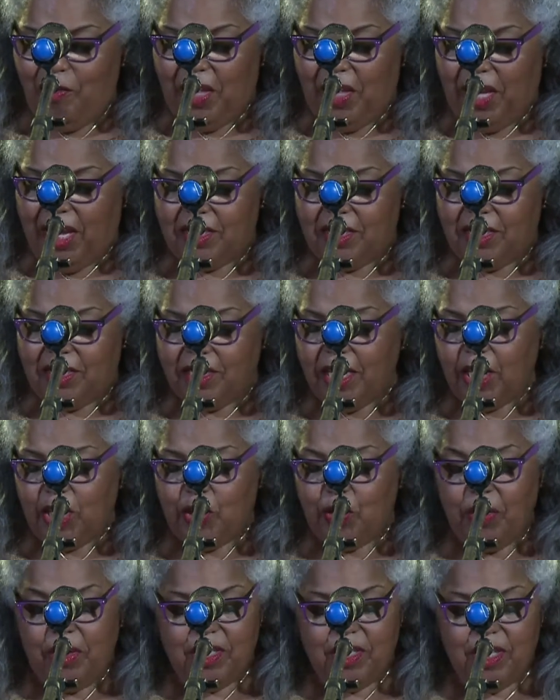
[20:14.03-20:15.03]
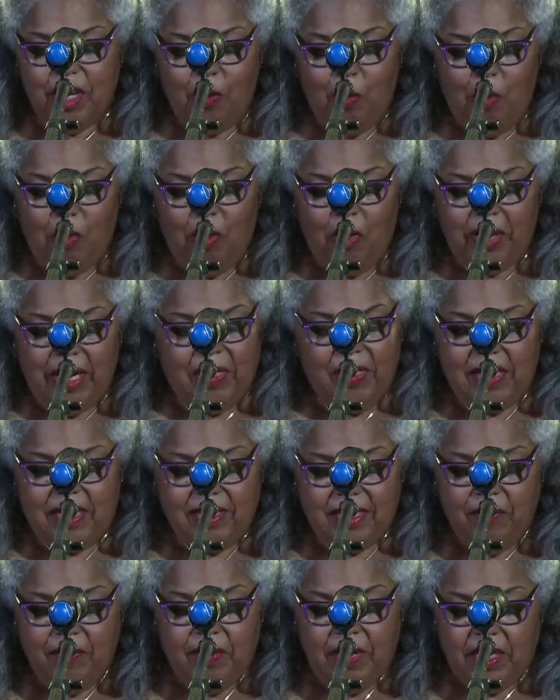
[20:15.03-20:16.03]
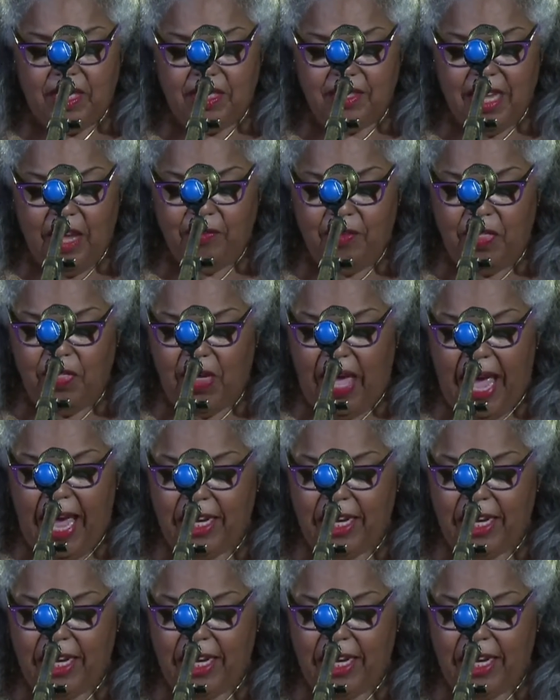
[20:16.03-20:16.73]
for the Constituency Award at the 77th